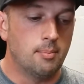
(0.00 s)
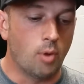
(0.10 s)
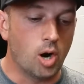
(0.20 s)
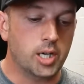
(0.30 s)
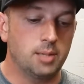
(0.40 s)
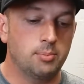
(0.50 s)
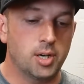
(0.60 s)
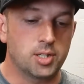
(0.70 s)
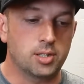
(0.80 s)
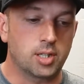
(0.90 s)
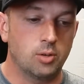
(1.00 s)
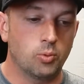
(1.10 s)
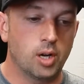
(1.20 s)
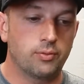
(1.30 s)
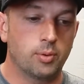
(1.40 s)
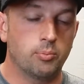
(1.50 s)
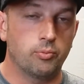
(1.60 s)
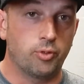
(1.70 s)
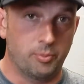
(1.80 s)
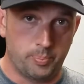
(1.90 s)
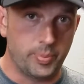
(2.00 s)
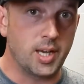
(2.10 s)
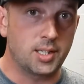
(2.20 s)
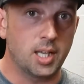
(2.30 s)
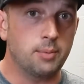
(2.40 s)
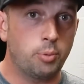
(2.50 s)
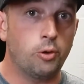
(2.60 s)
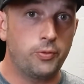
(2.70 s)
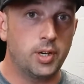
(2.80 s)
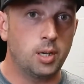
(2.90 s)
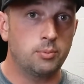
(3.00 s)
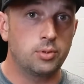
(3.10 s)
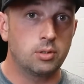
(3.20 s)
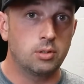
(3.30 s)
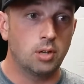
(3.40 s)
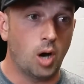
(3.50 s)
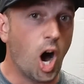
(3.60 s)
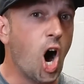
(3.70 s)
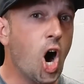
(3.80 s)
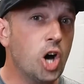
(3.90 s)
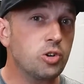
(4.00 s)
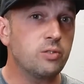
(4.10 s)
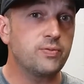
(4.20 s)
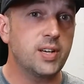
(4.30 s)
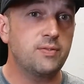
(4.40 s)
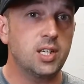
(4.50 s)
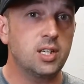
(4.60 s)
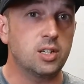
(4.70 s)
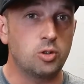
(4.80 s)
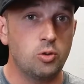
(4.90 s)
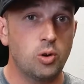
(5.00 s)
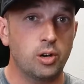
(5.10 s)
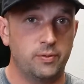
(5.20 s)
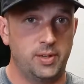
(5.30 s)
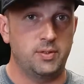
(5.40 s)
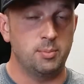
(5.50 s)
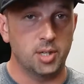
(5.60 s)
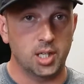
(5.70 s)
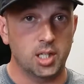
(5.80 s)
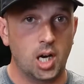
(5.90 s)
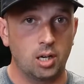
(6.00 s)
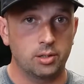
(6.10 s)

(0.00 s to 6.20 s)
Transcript: Marketing budgets can run for big tentpole films, $150 to $250 million.